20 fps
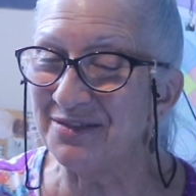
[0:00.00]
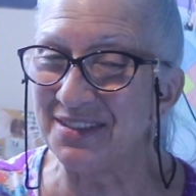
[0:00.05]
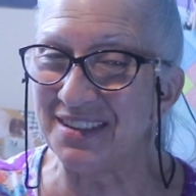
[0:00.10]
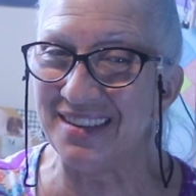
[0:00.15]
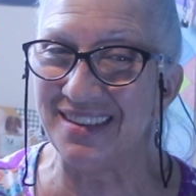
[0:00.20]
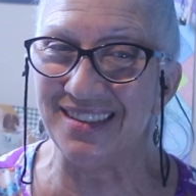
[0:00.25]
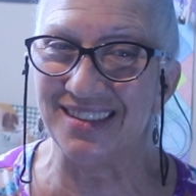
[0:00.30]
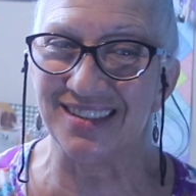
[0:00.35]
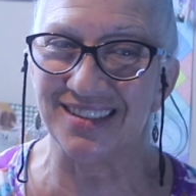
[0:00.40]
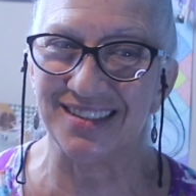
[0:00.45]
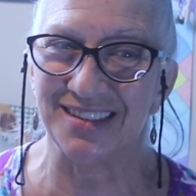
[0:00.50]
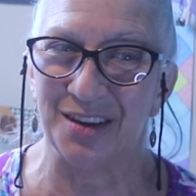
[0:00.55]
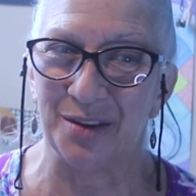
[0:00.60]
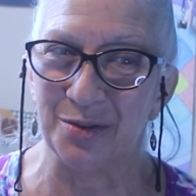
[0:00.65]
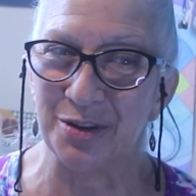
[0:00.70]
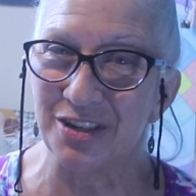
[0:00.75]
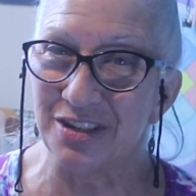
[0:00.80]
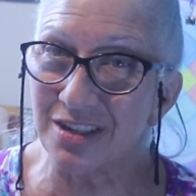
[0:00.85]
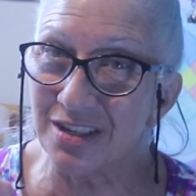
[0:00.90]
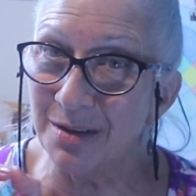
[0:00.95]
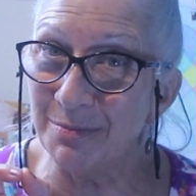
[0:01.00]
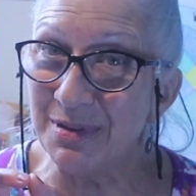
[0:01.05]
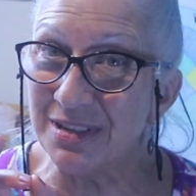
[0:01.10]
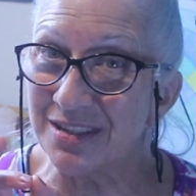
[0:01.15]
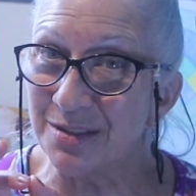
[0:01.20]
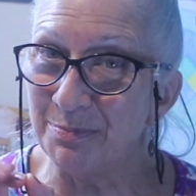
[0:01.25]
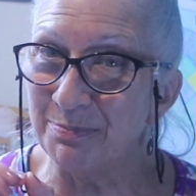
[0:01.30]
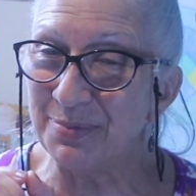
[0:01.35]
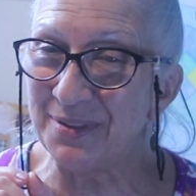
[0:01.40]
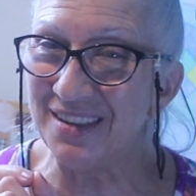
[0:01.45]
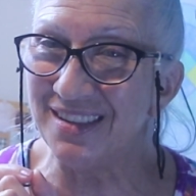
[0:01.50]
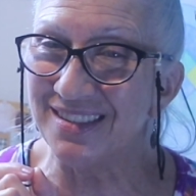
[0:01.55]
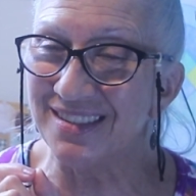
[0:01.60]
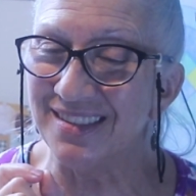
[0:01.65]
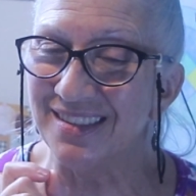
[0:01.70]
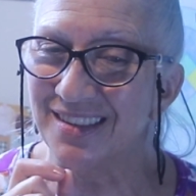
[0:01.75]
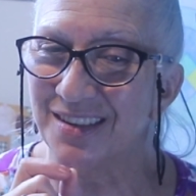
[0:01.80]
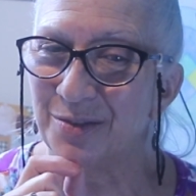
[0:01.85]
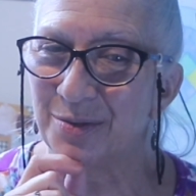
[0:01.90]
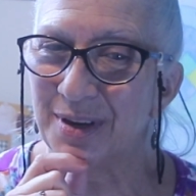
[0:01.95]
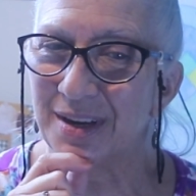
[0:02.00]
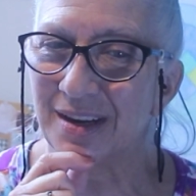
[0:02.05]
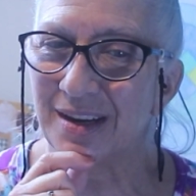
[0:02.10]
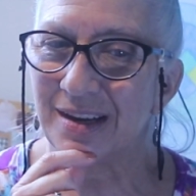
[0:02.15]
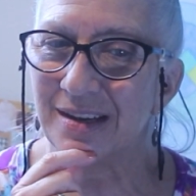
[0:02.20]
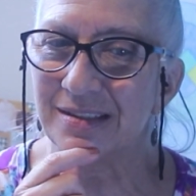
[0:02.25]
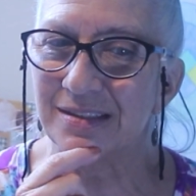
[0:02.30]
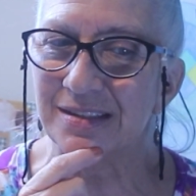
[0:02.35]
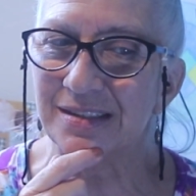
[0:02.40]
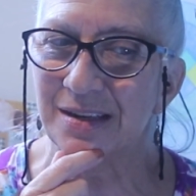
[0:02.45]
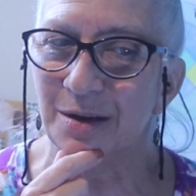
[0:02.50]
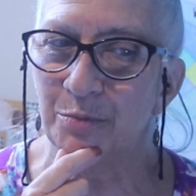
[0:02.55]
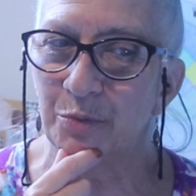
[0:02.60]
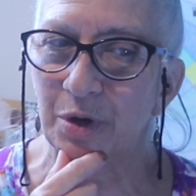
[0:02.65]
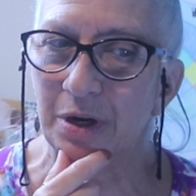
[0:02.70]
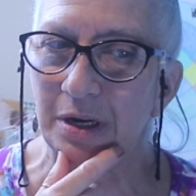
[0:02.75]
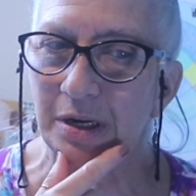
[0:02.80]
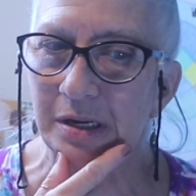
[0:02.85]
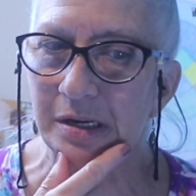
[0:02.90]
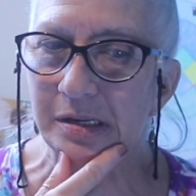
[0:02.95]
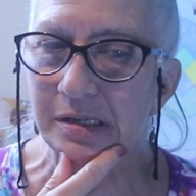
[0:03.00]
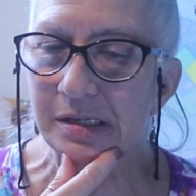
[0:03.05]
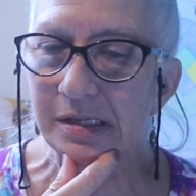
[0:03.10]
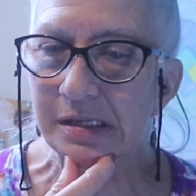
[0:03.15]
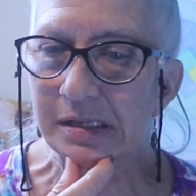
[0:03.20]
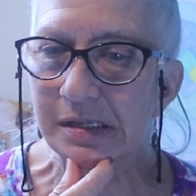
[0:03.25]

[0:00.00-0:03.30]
of each, so there's going to be some piecing going on somewhere.